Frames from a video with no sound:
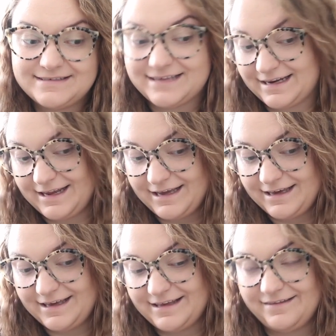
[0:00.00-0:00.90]

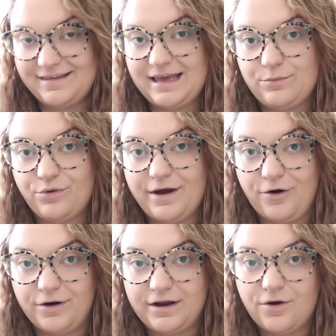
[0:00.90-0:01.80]
studying is a
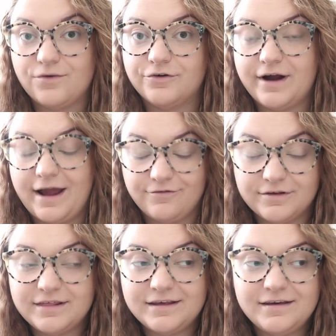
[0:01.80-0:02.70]
priority over
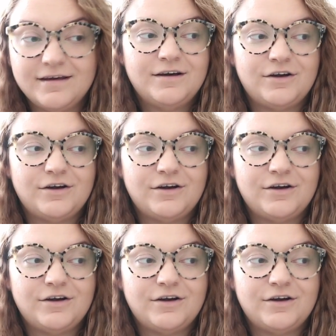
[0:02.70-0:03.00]
everything,